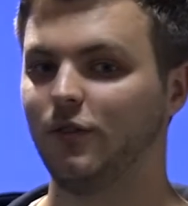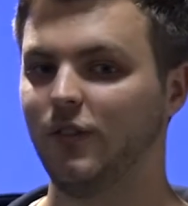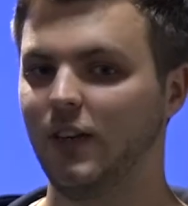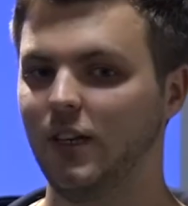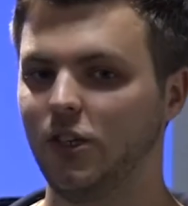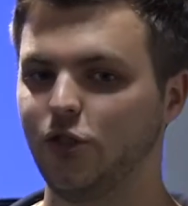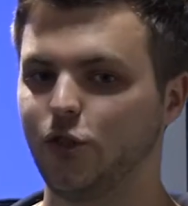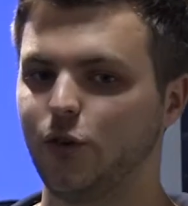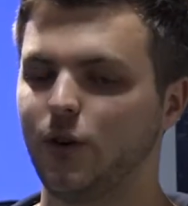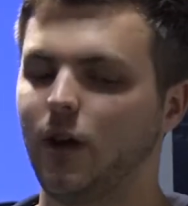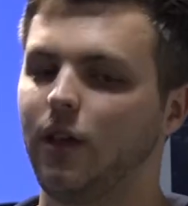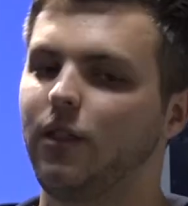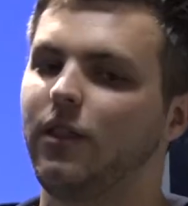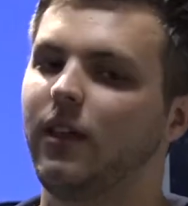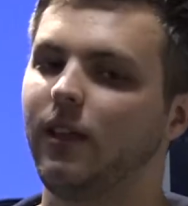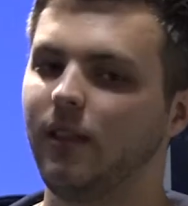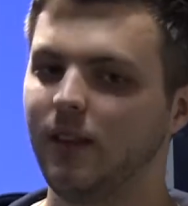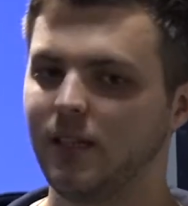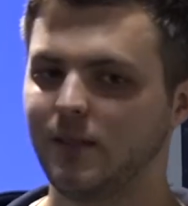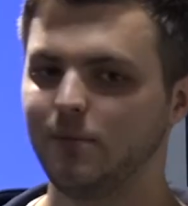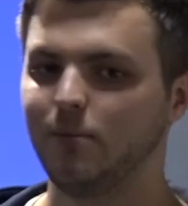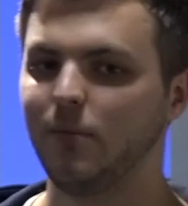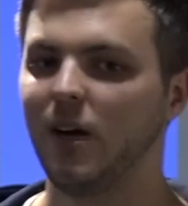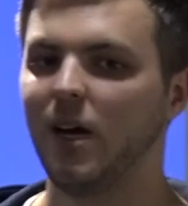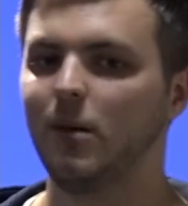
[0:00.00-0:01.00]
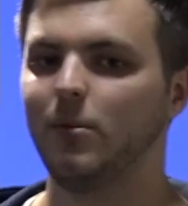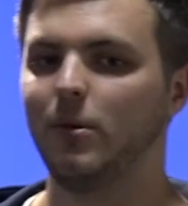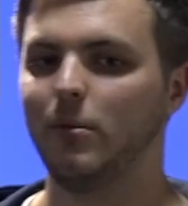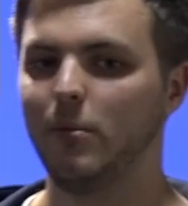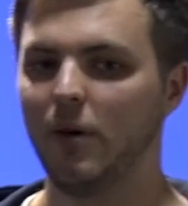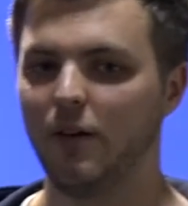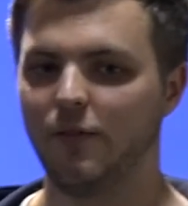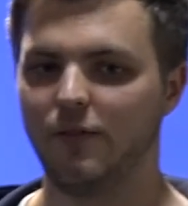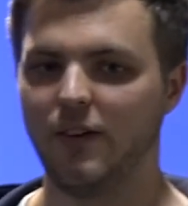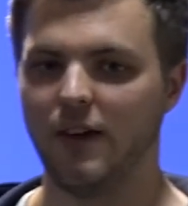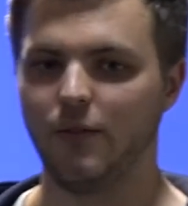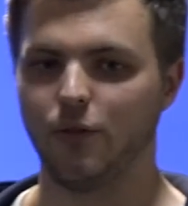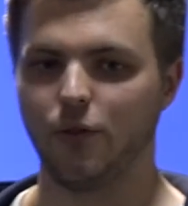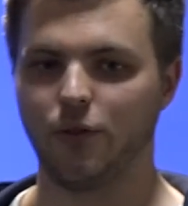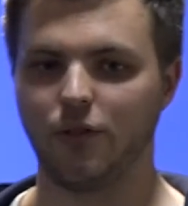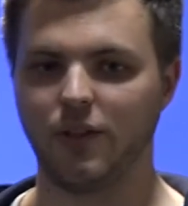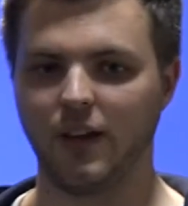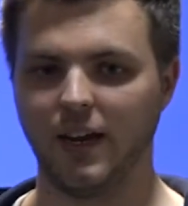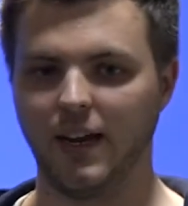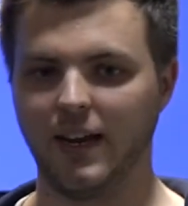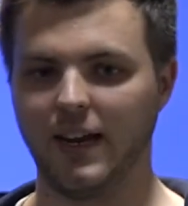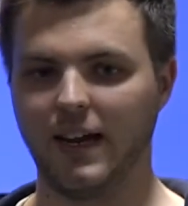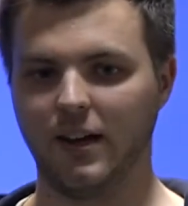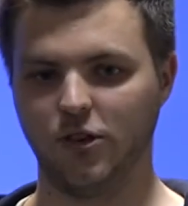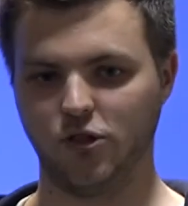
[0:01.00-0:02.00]
feature, and I think this might be my favorite
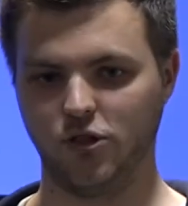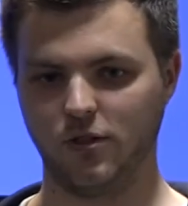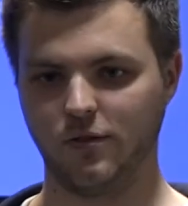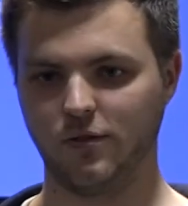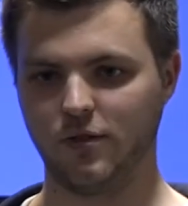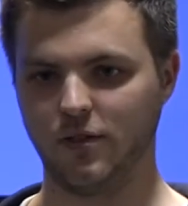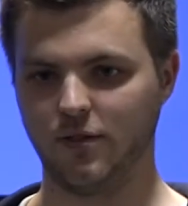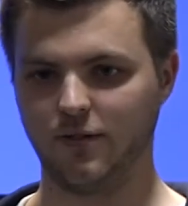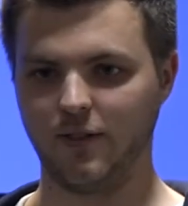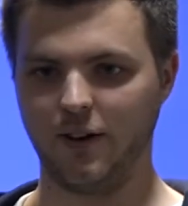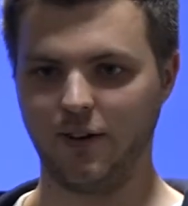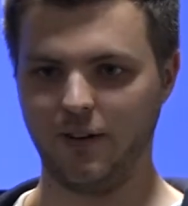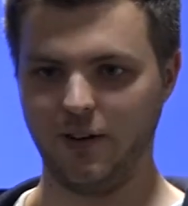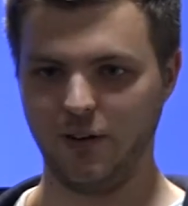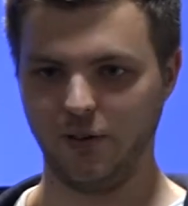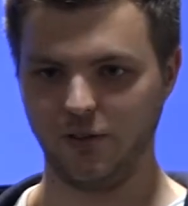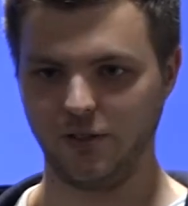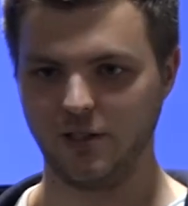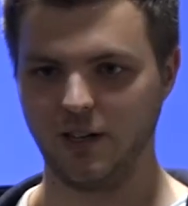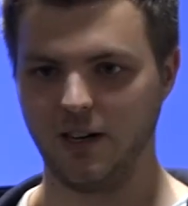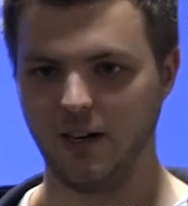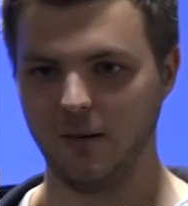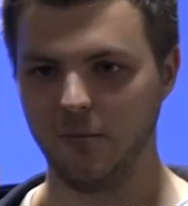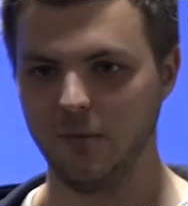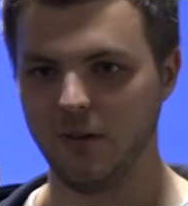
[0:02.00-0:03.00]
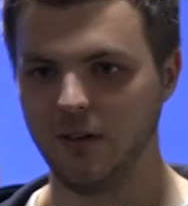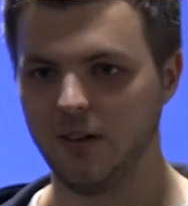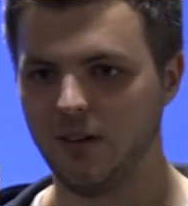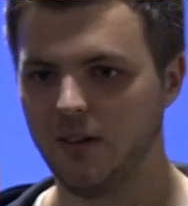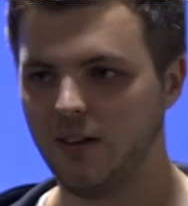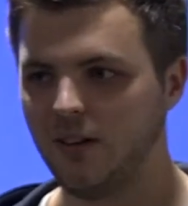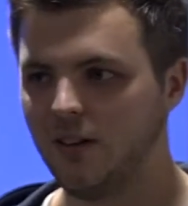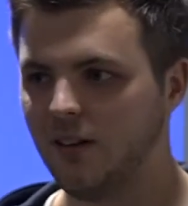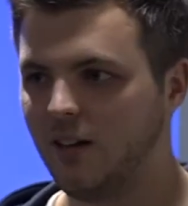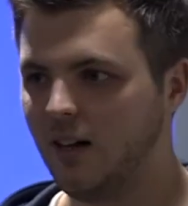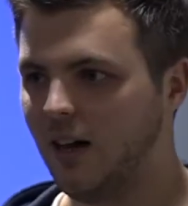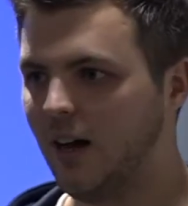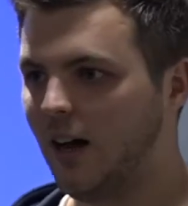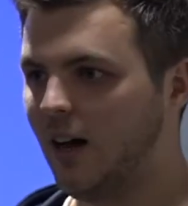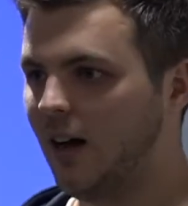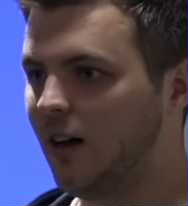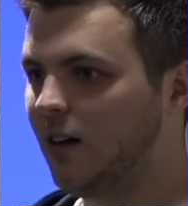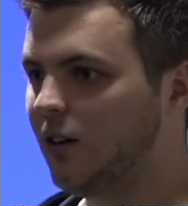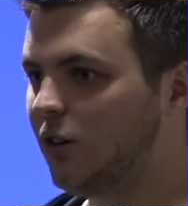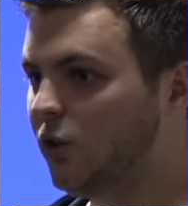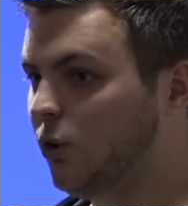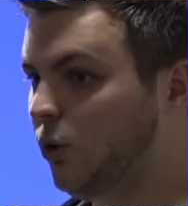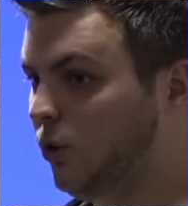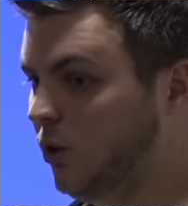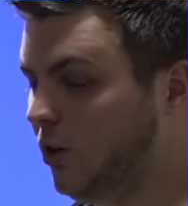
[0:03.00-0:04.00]
thing in Azure for a very long time,
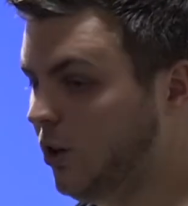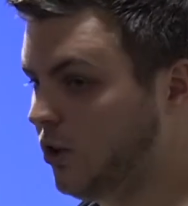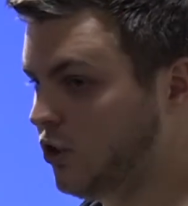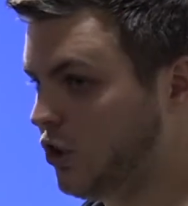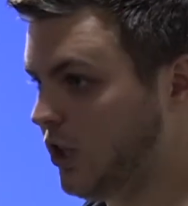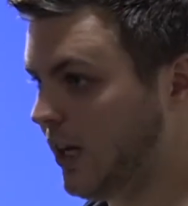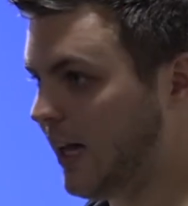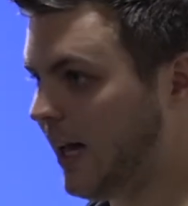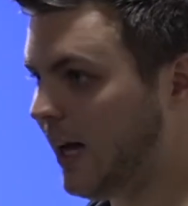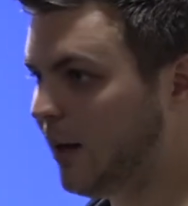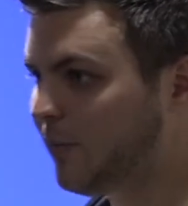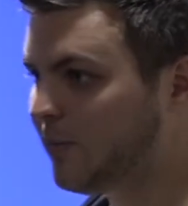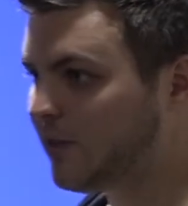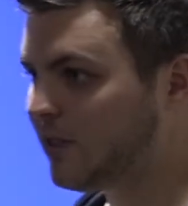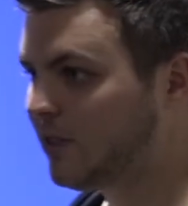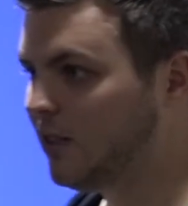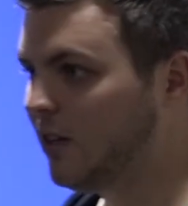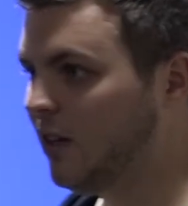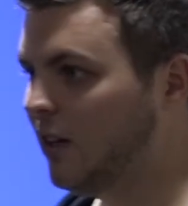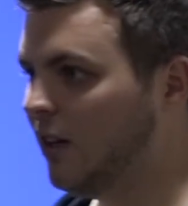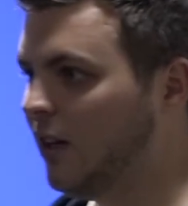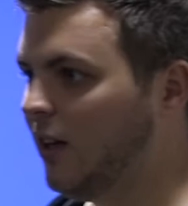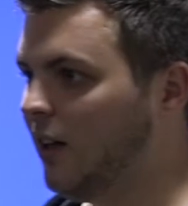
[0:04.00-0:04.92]
called logic apps.